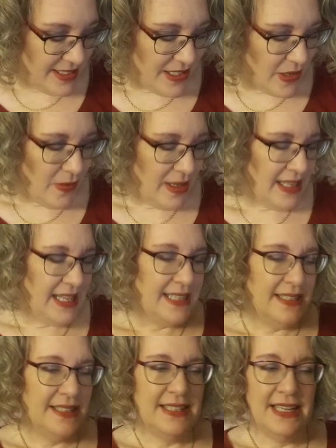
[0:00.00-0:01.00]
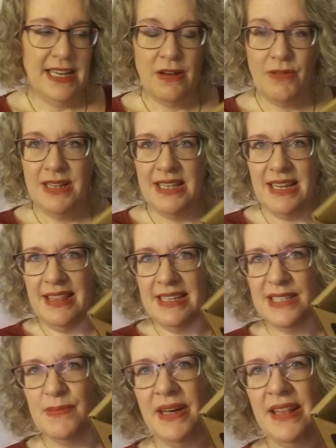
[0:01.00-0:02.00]
So let's see what
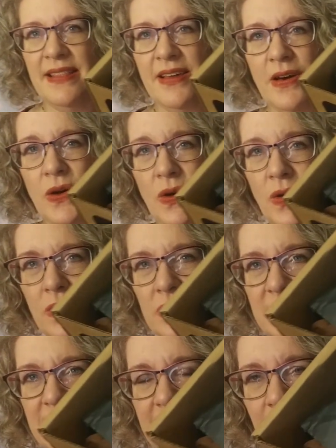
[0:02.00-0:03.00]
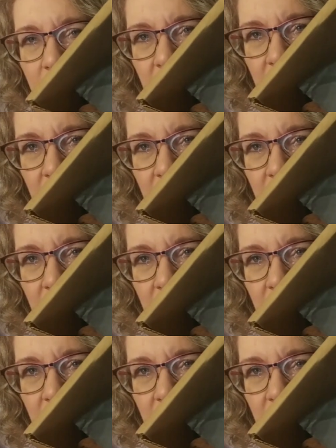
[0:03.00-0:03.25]
this month holds.